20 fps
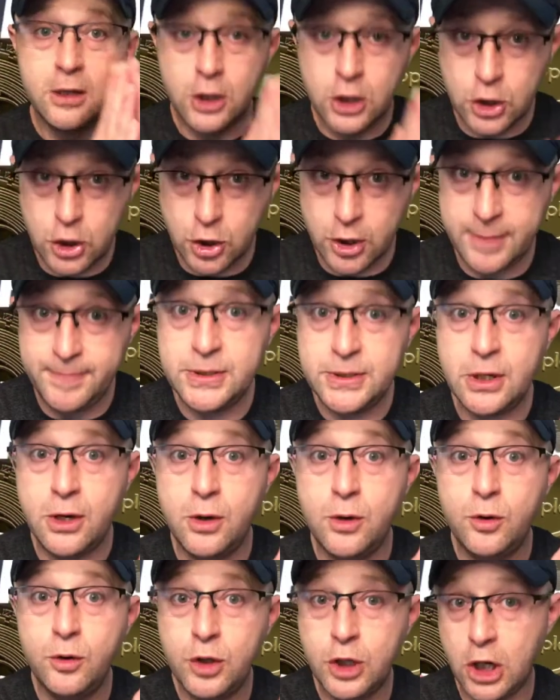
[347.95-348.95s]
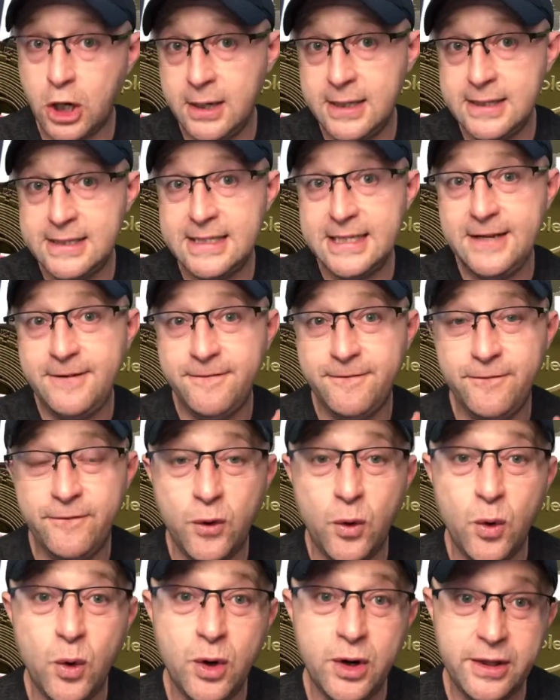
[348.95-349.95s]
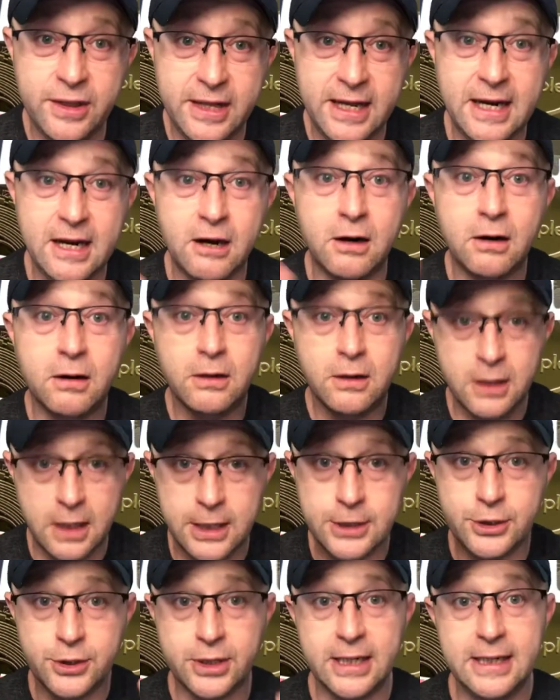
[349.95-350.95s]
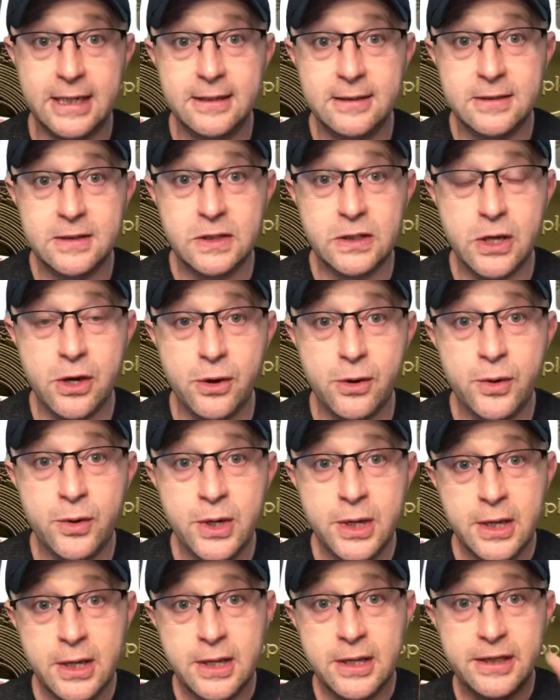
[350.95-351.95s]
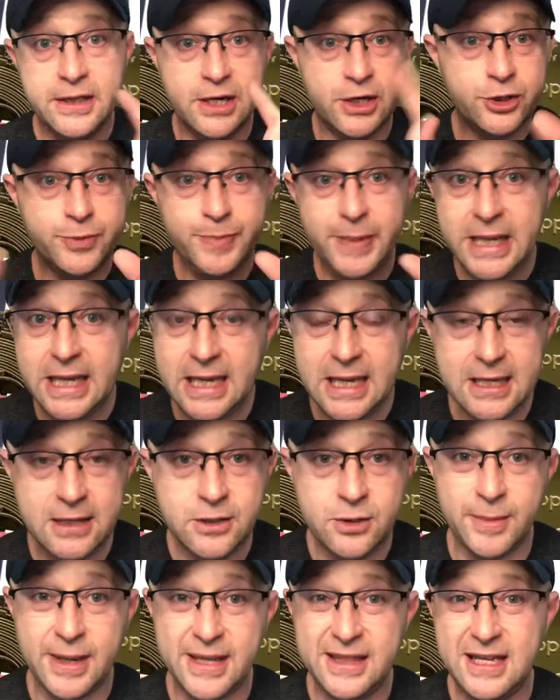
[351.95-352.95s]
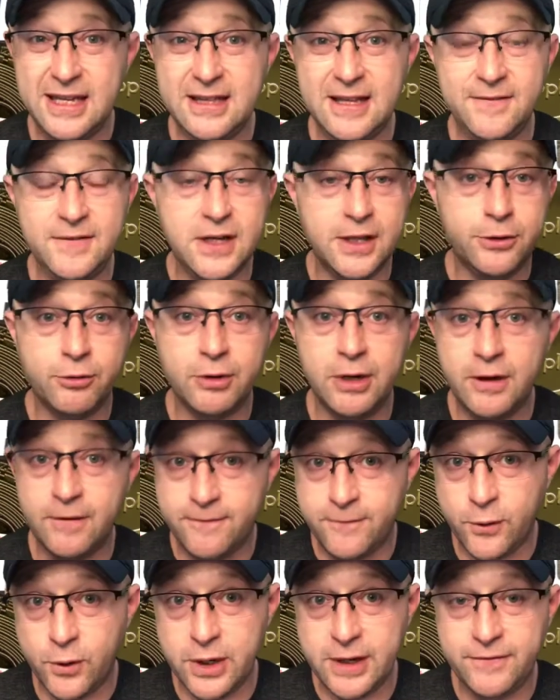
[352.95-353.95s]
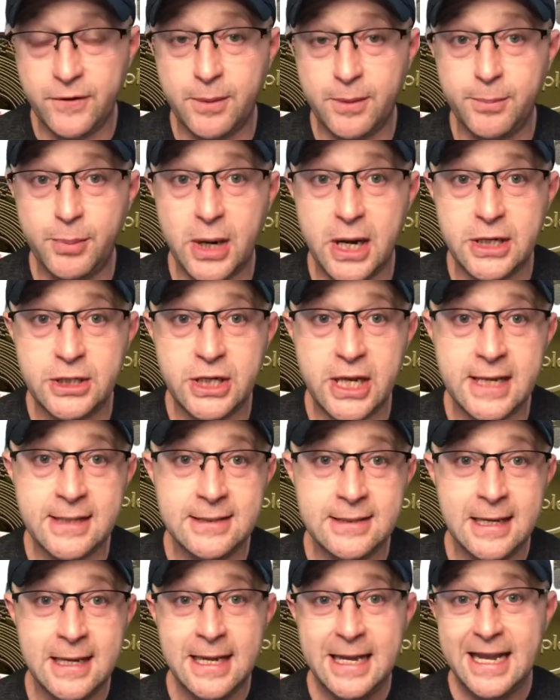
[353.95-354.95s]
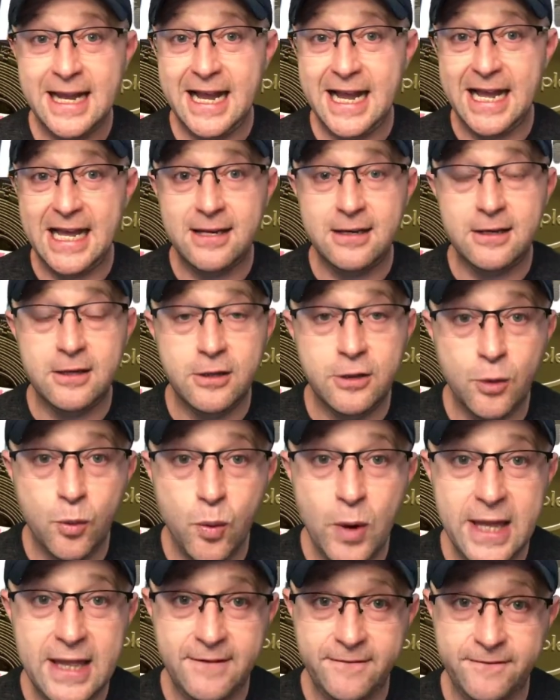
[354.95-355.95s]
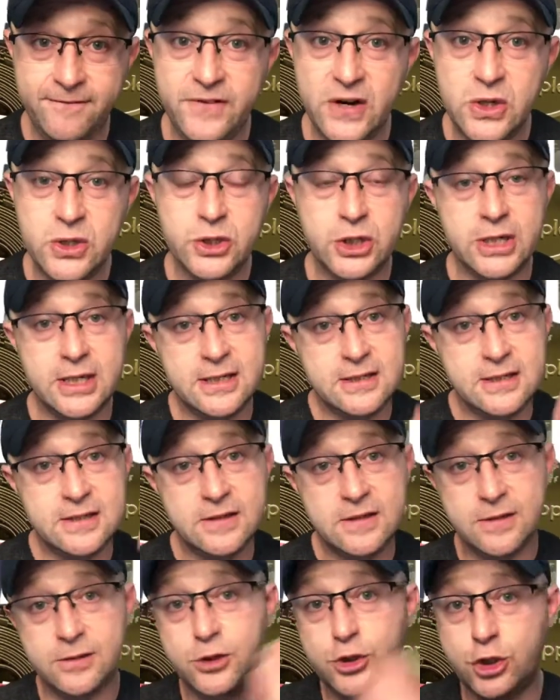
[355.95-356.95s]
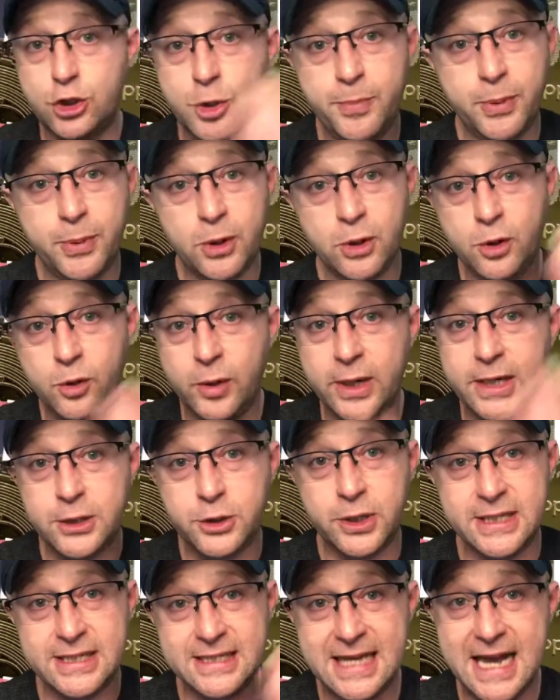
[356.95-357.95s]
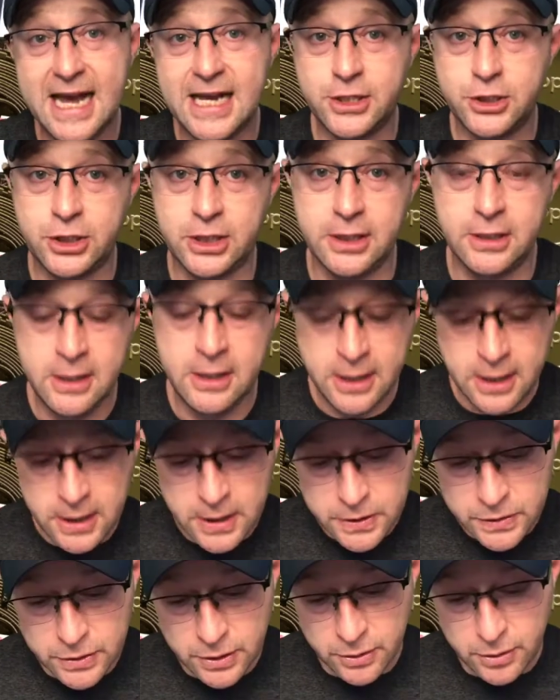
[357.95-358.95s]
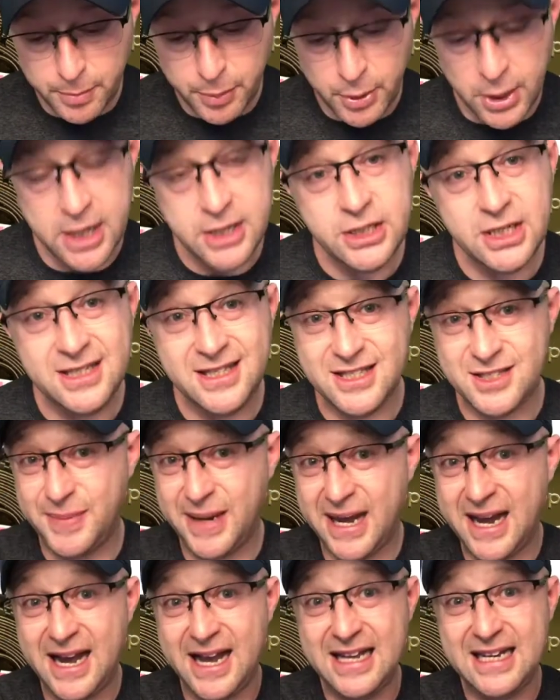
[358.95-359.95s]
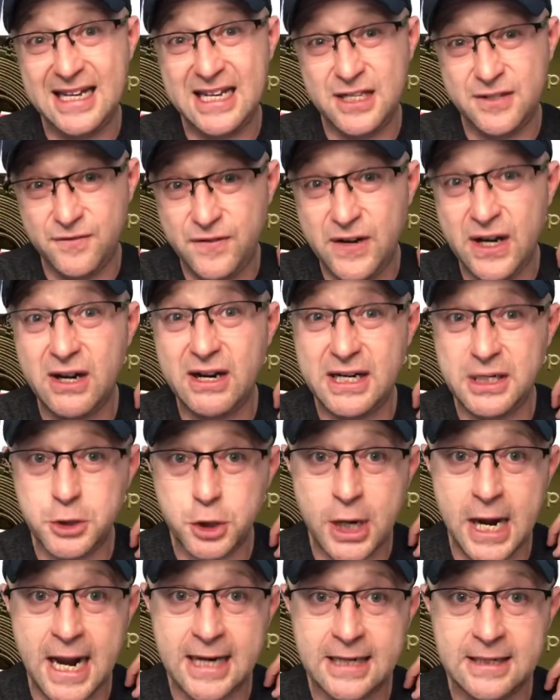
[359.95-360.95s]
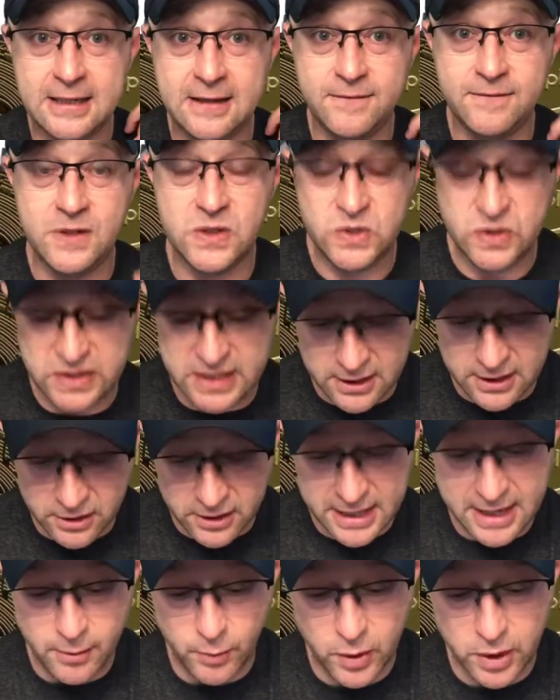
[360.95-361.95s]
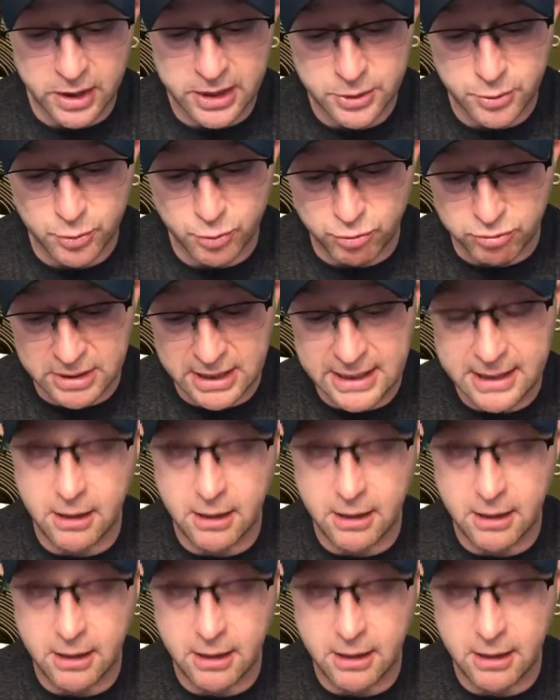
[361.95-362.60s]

cryptocurrency for their country. So they're speaking into them. I think they've done three or four different projects, and the way they function is it's a super quick transaction. So the project that's behind it is very attractive. The Stellar Network is really